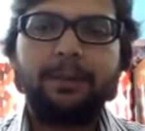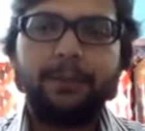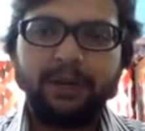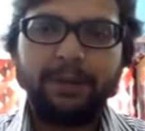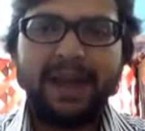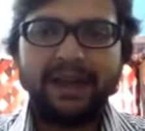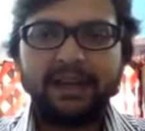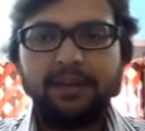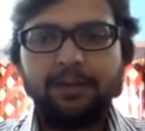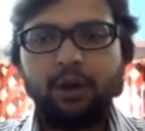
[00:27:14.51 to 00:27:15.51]
put
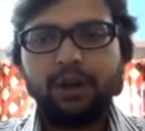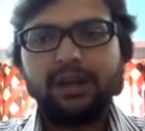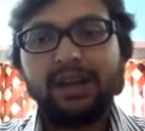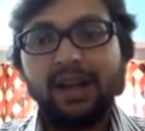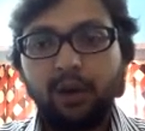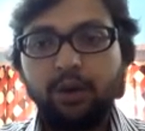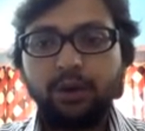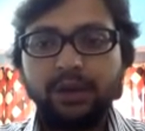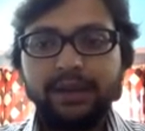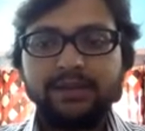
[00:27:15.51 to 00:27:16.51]
backup on cloud only.